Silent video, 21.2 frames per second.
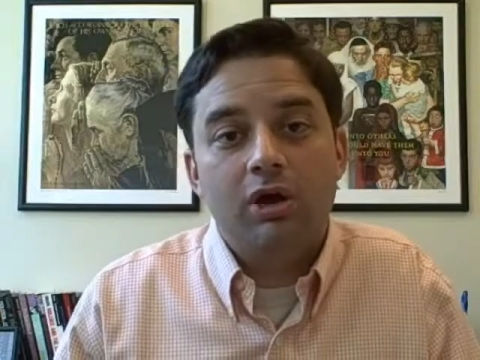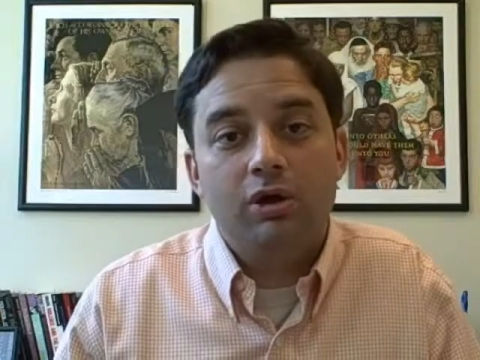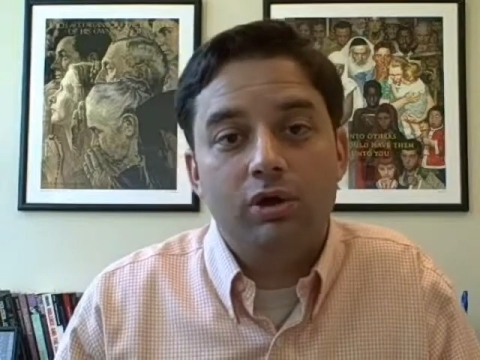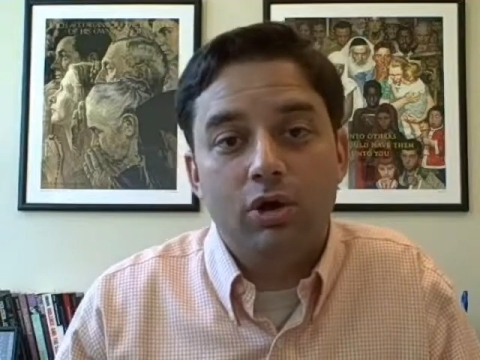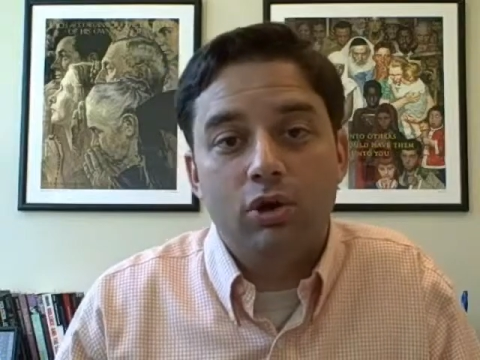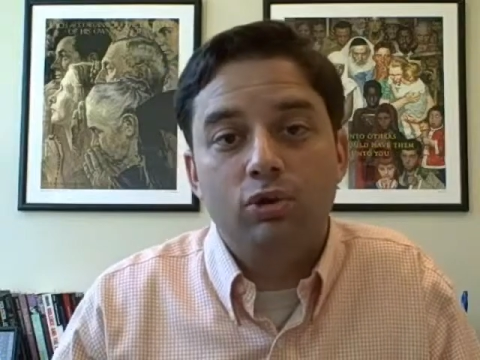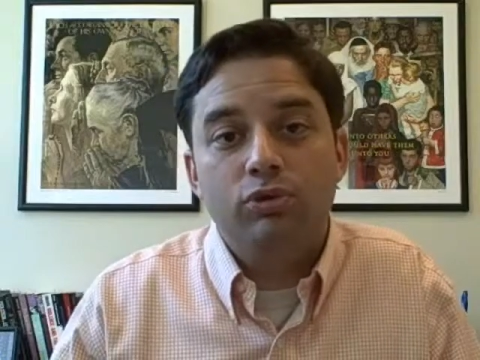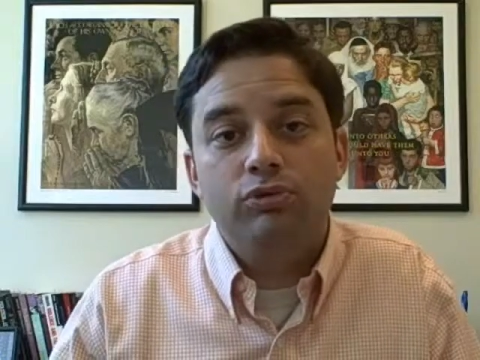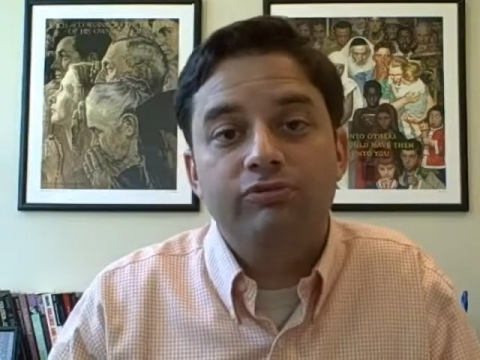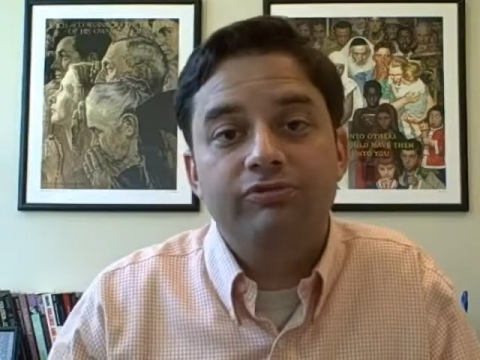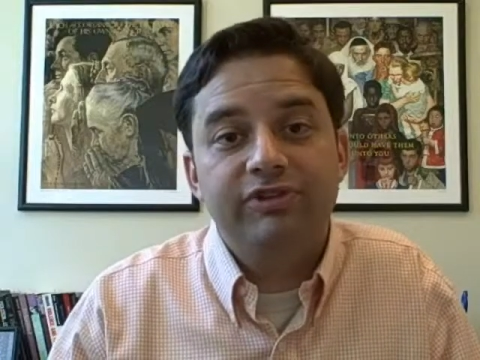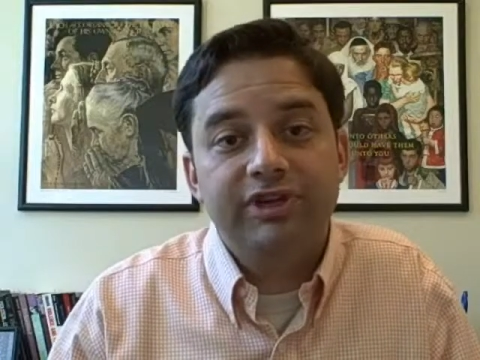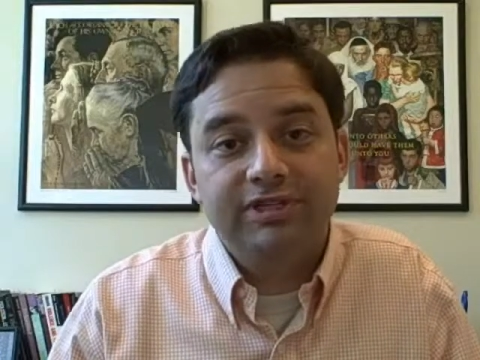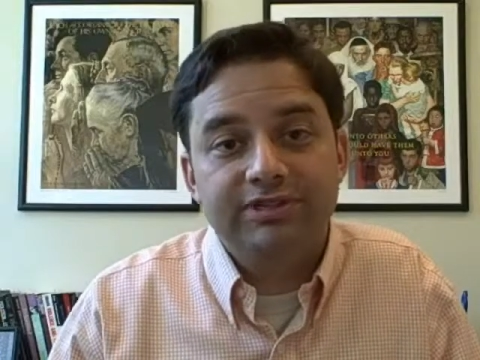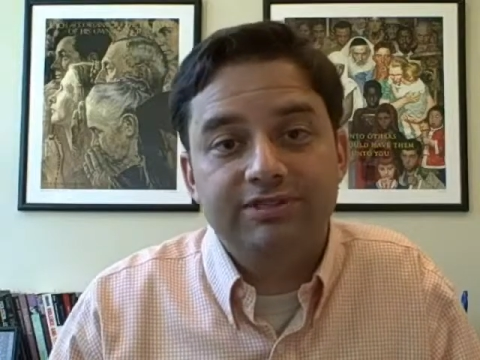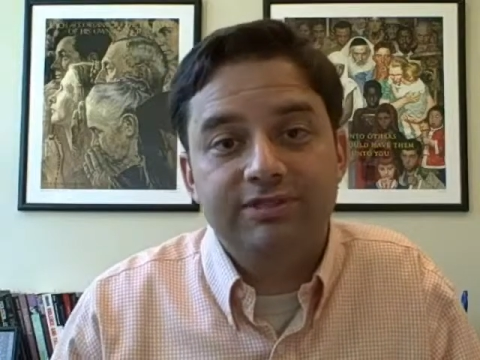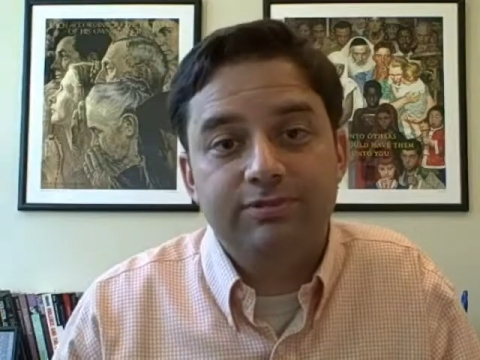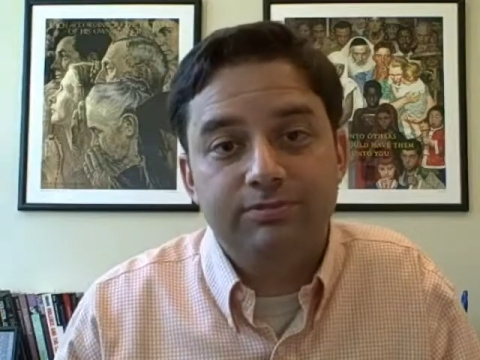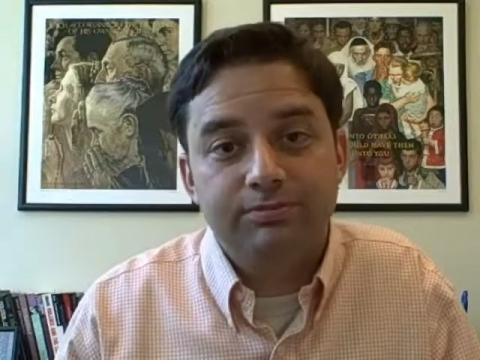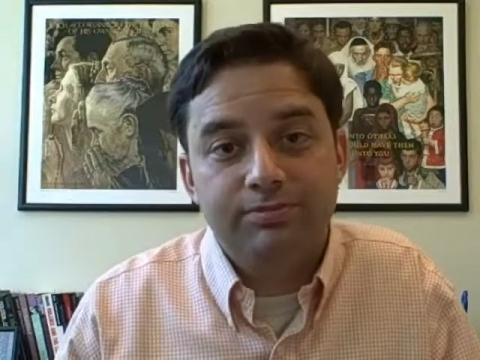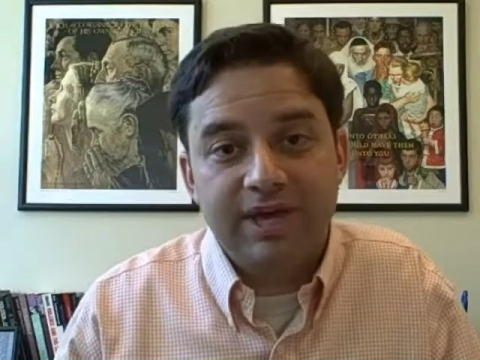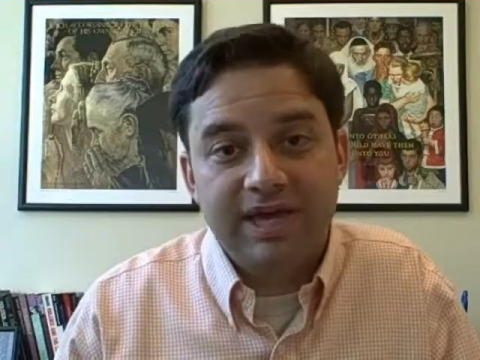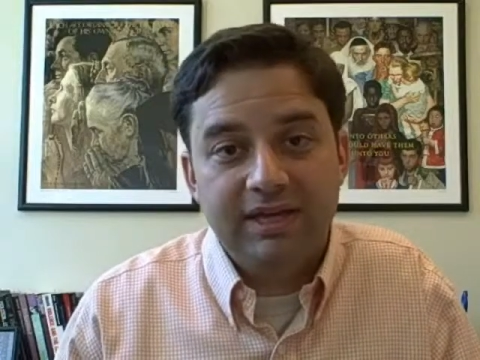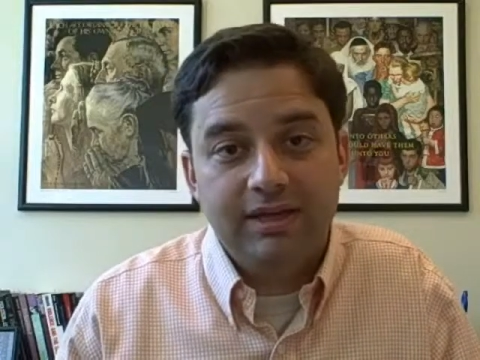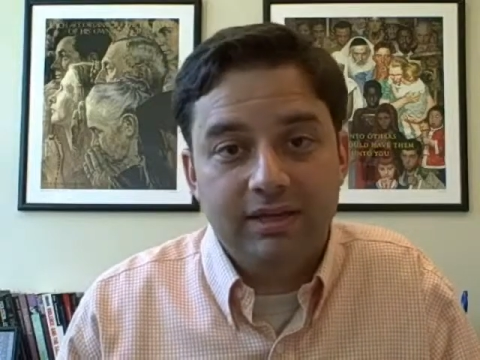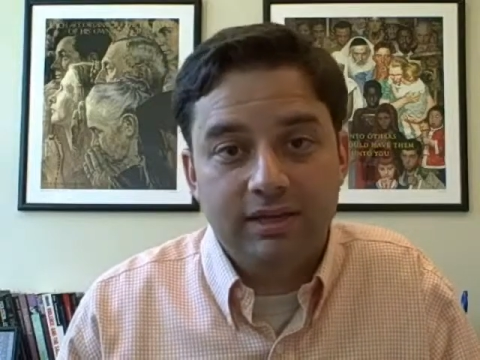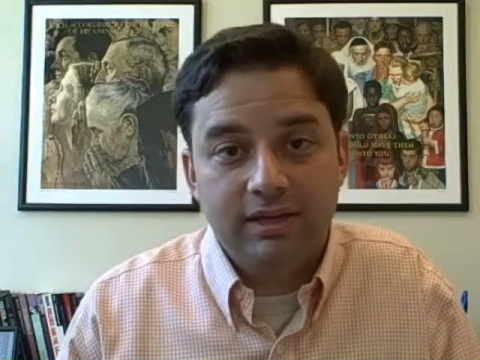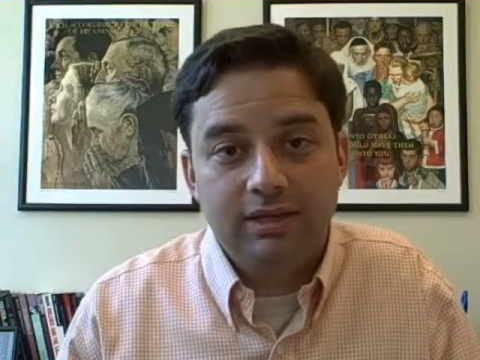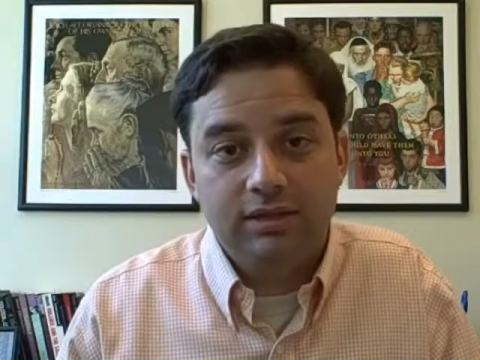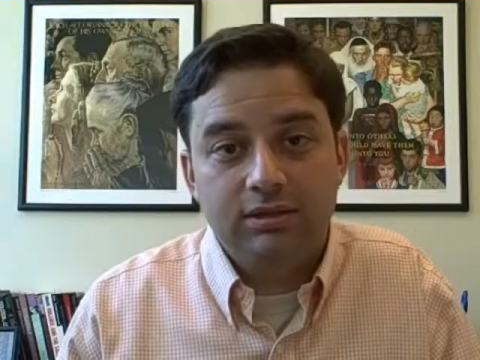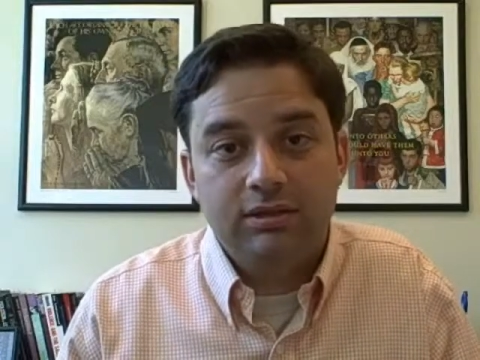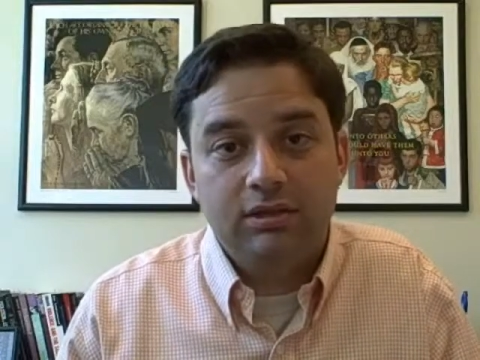our own victim
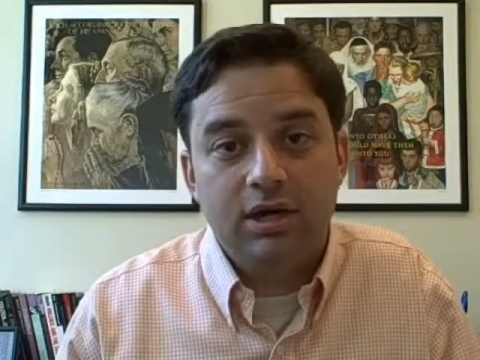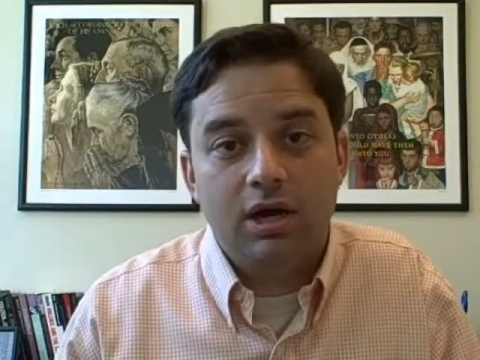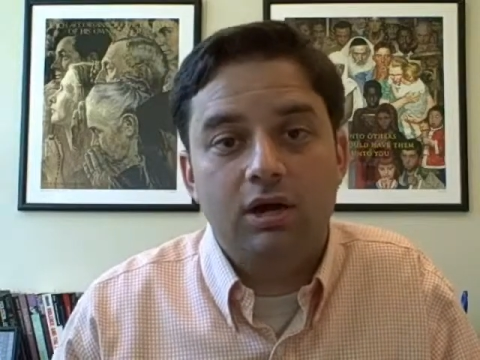making,